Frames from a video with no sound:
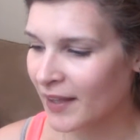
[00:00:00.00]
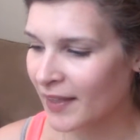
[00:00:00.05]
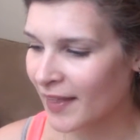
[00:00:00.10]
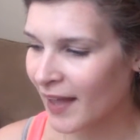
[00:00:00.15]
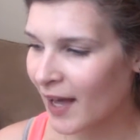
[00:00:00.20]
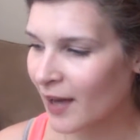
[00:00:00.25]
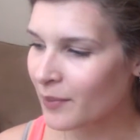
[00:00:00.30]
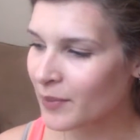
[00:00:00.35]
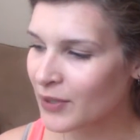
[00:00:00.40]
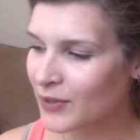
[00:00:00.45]

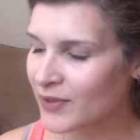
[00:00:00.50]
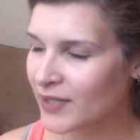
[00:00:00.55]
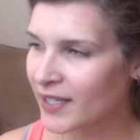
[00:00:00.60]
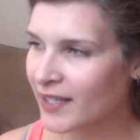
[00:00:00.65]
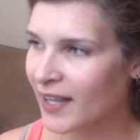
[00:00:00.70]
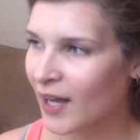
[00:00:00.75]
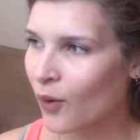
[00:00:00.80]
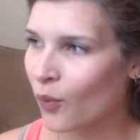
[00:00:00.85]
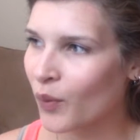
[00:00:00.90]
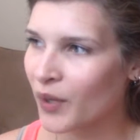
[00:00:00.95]
that music
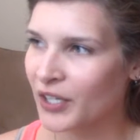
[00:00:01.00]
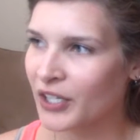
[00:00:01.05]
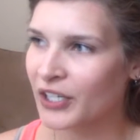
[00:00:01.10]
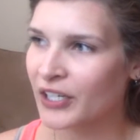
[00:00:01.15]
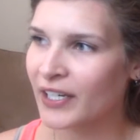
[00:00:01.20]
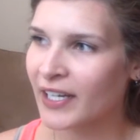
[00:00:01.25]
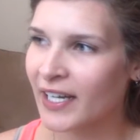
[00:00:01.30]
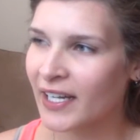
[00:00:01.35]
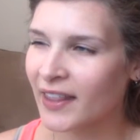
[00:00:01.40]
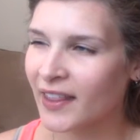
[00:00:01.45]
that when you're
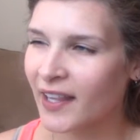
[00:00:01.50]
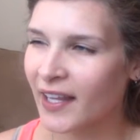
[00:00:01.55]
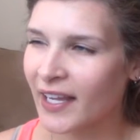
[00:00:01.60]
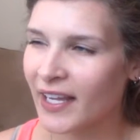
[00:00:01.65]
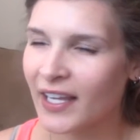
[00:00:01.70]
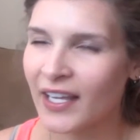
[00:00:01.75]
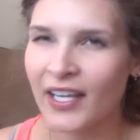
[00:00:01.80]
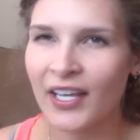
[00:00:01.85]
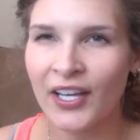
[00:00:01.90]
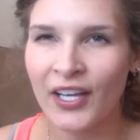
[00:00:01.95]
in
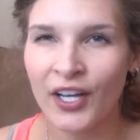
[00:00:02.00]
like